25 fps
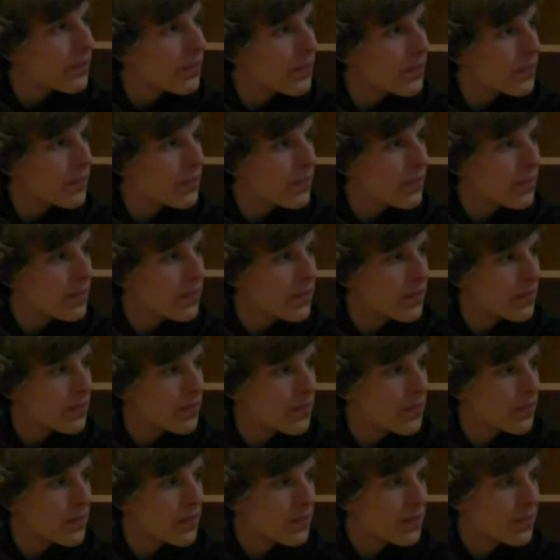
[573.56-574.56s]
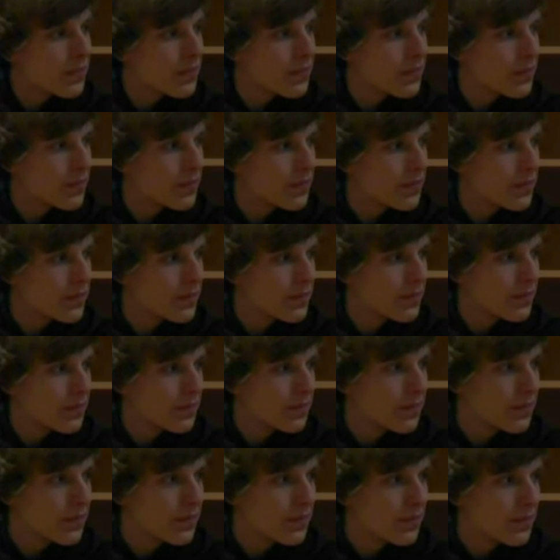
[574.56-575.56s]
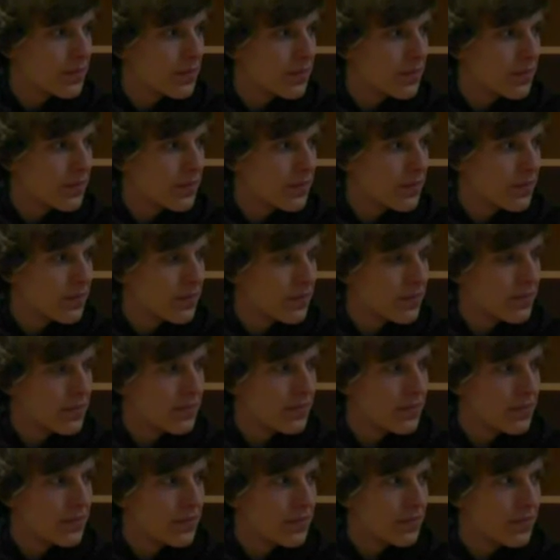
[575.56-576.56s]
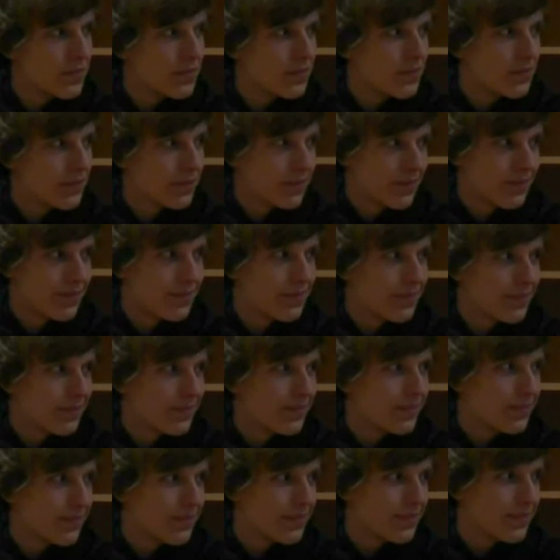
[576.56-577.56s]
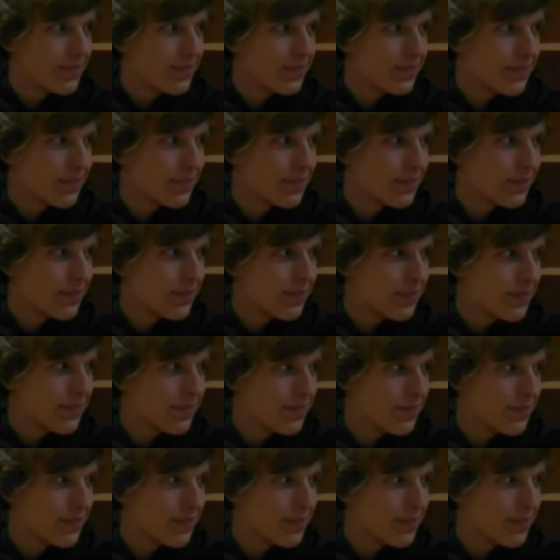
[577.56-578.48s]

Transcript: (not speaking)